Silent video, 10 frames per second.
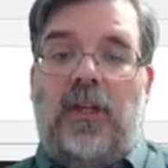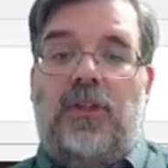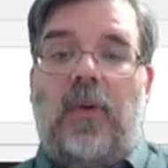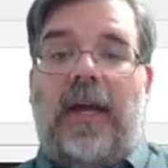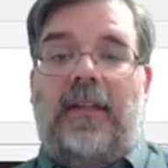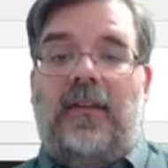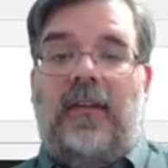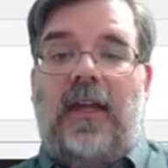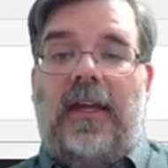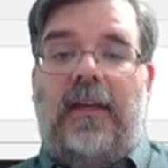So I'd
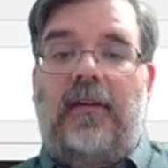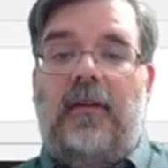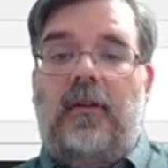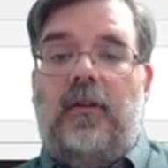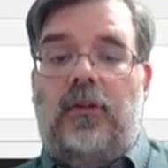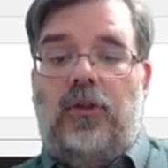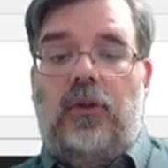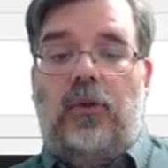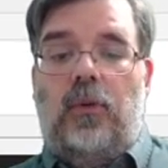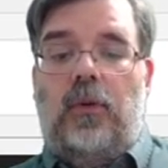like
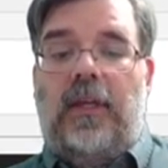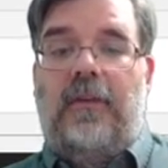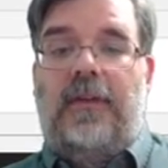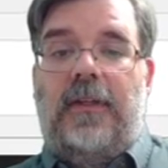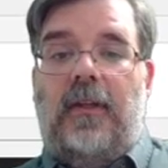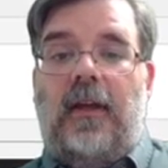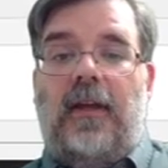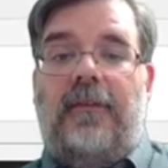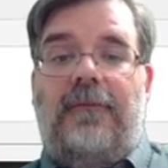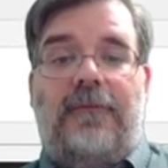to give it
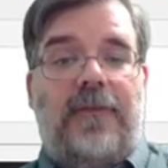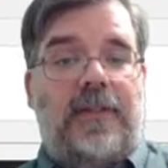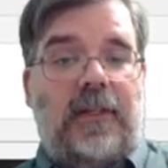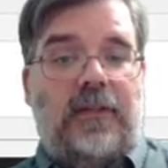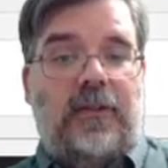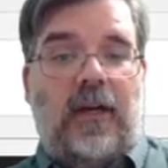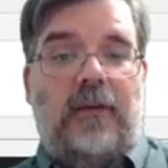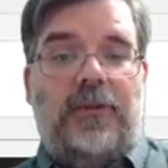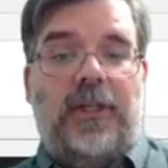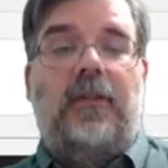a physics
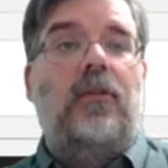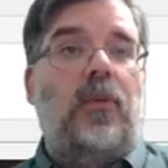object,